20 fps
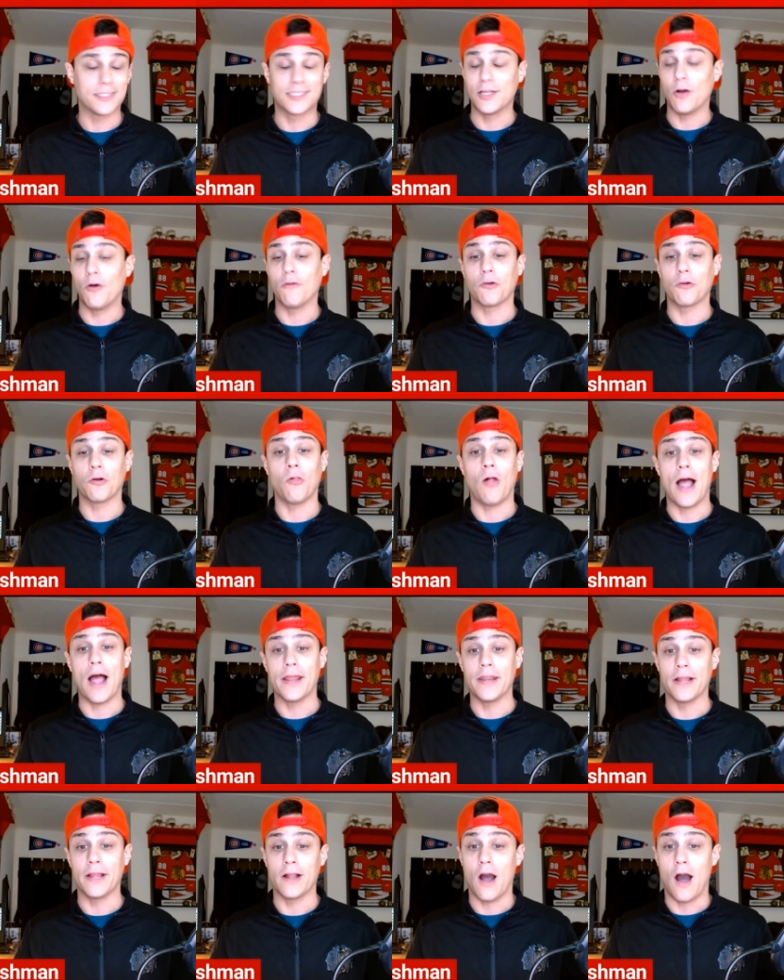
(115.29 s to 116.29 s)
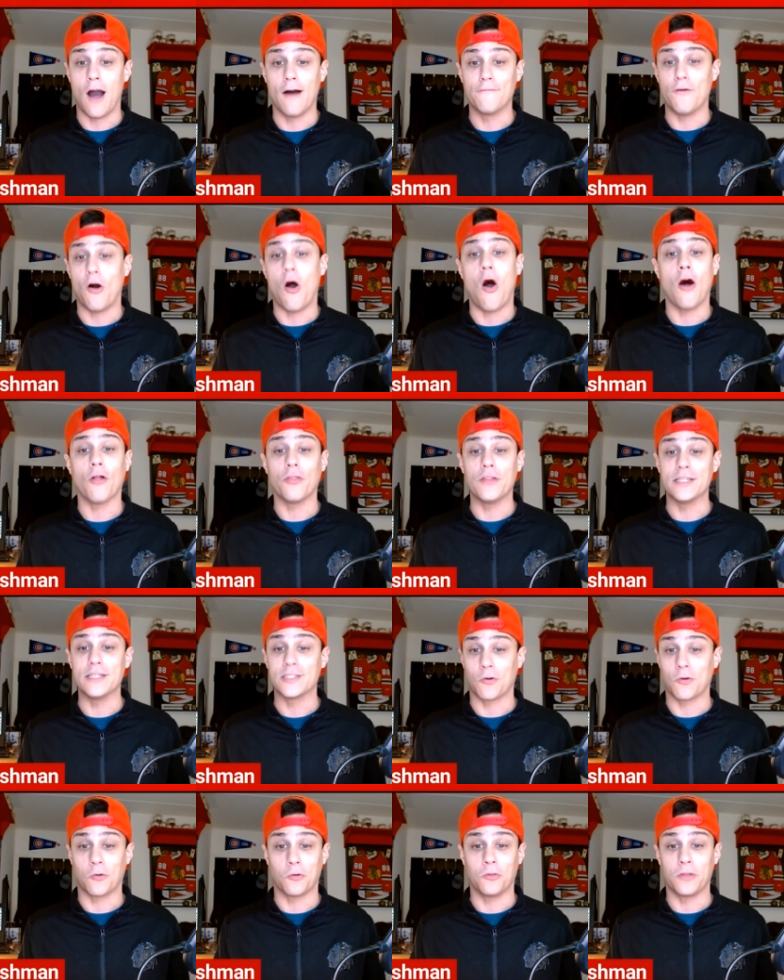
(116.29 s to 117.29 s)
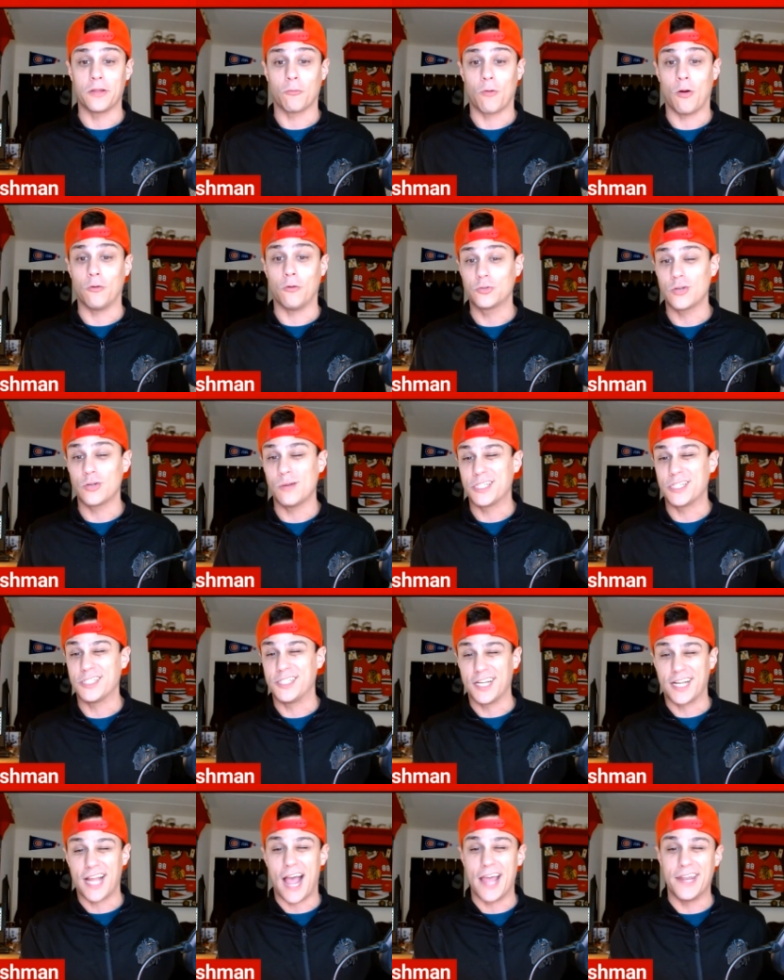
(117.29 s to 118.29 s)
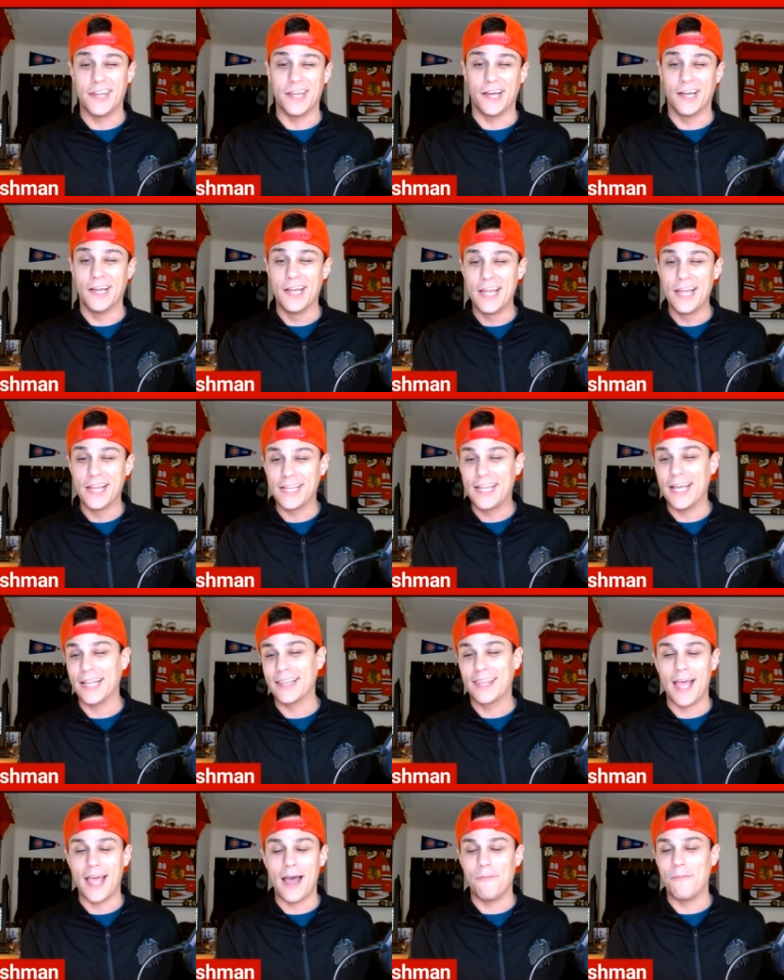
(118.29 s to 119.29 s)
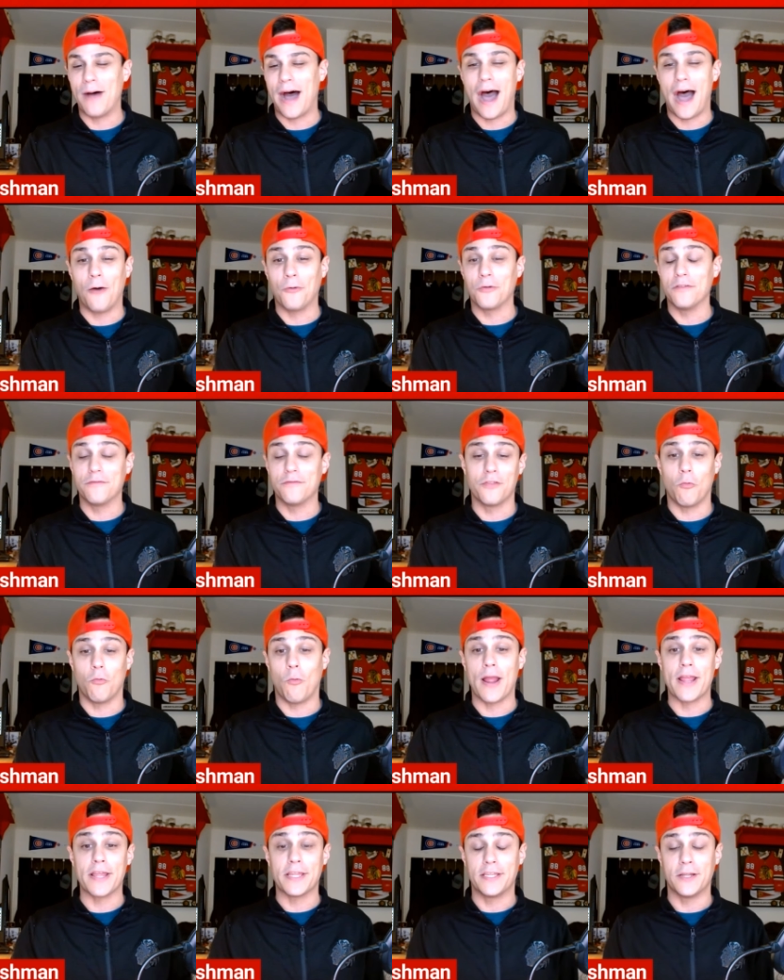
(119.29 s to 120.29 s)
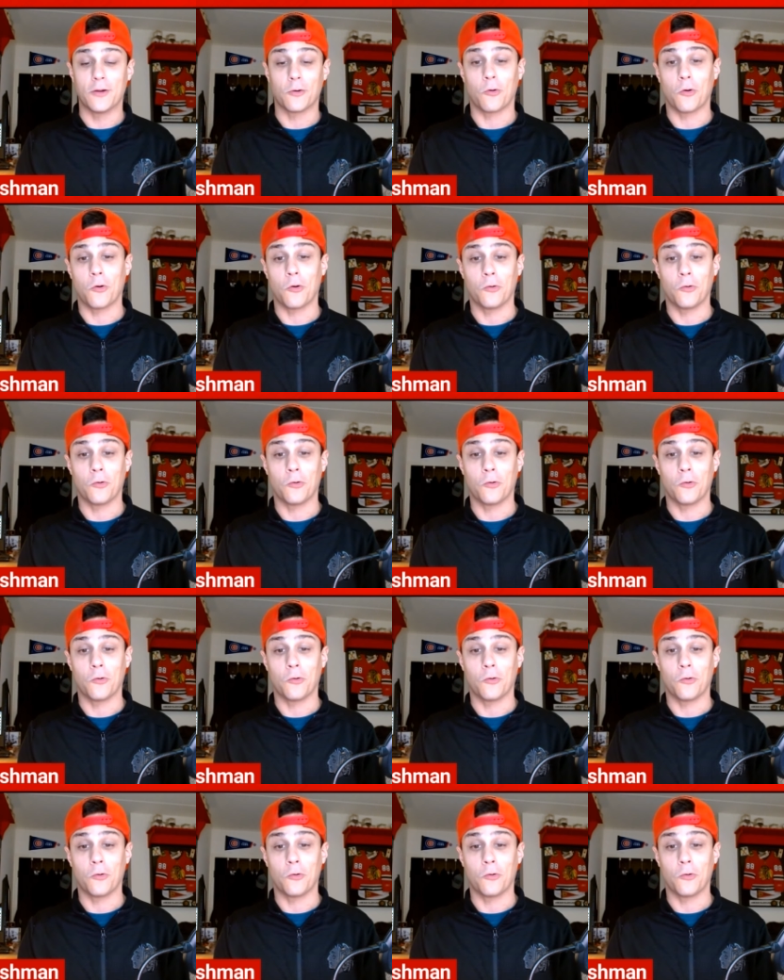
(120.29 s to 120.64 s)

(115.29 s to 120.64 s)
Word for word: silver lining of all these early road trips is you kind of get them out of the way here